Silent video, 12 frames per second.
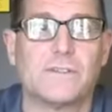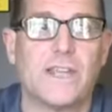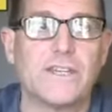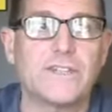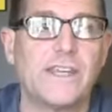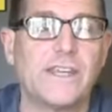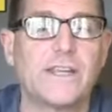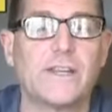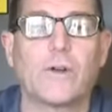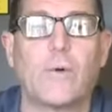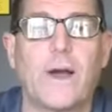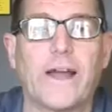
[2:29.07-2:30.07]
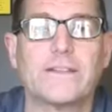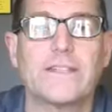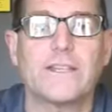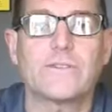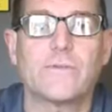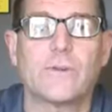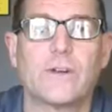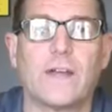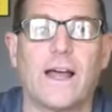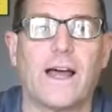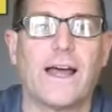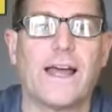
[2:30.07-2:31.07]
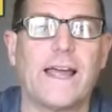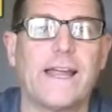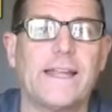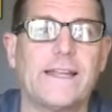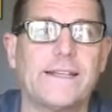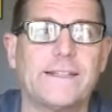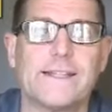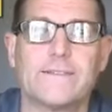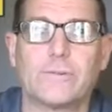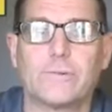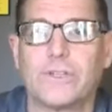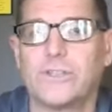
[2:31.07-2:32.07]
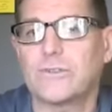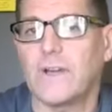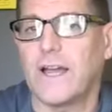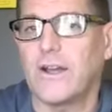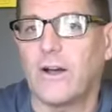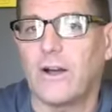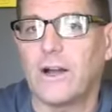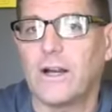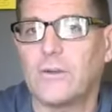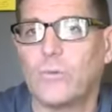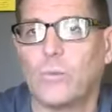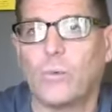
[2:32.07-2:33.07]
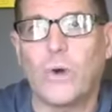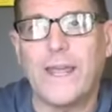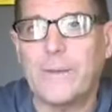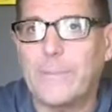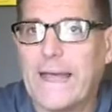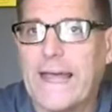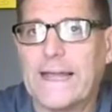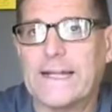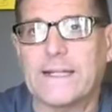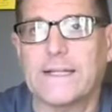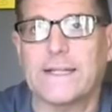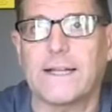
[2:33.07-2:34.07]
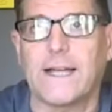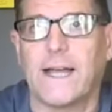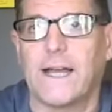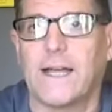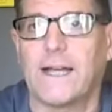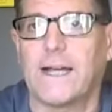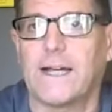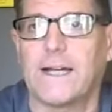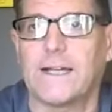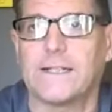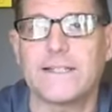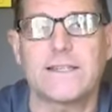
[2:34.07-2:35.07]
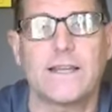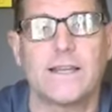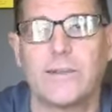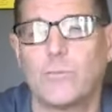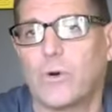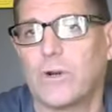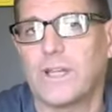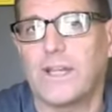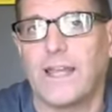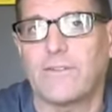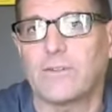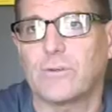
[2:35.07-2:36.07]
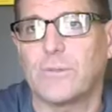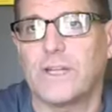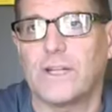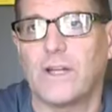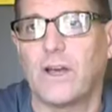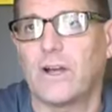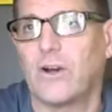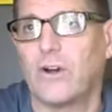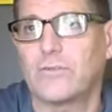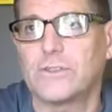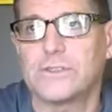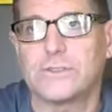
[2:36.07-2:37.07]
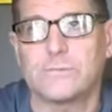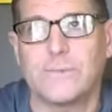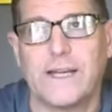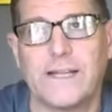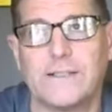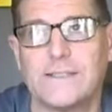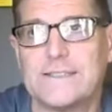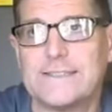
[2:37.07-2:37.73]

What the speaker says: They say you can acquire a taste for it. I never really tried hard way back on a Sunday morning after being hungover or my